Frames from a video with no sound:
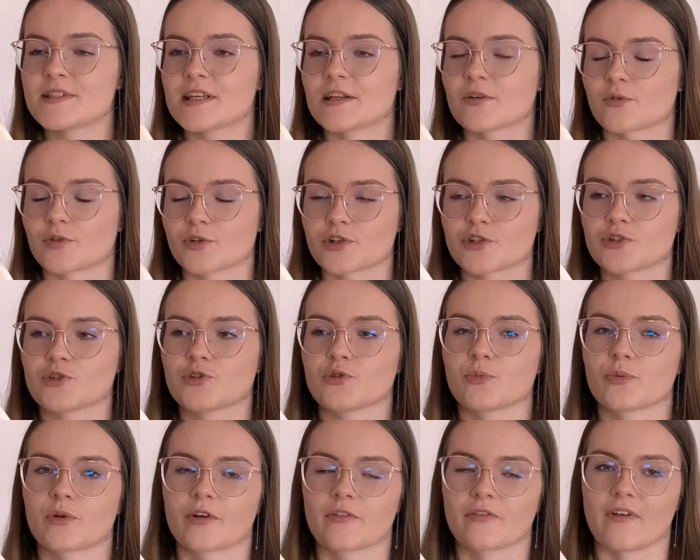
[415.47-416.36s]
in order to
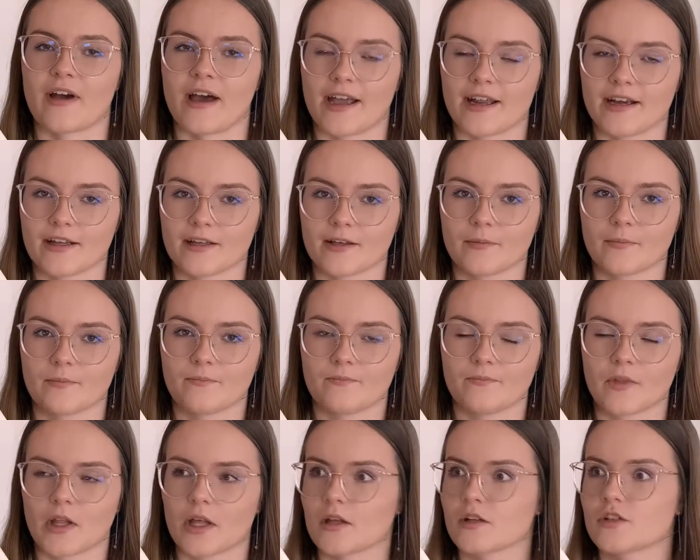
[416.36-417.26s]
prevent
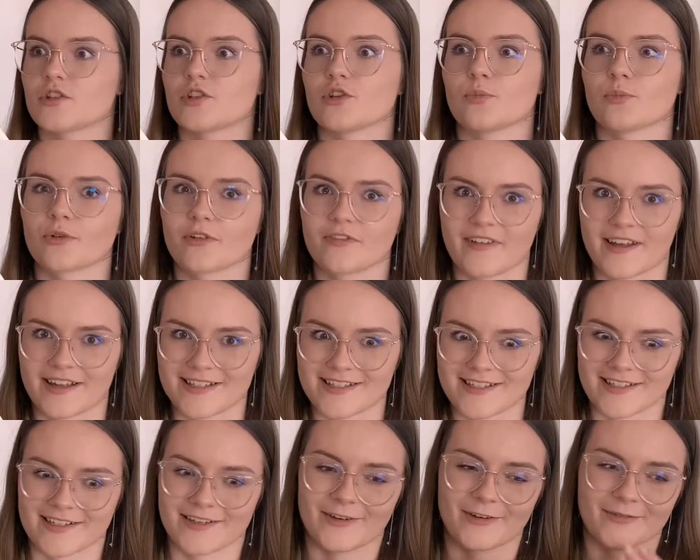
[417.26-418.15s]

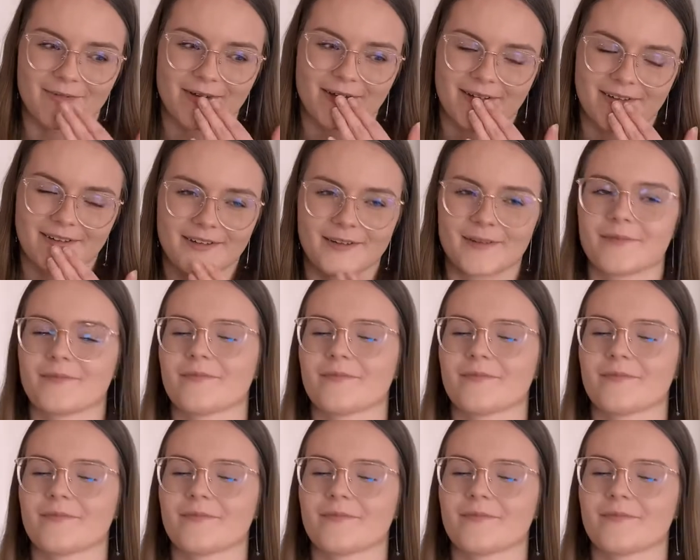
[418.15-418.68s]
it. Oh my god.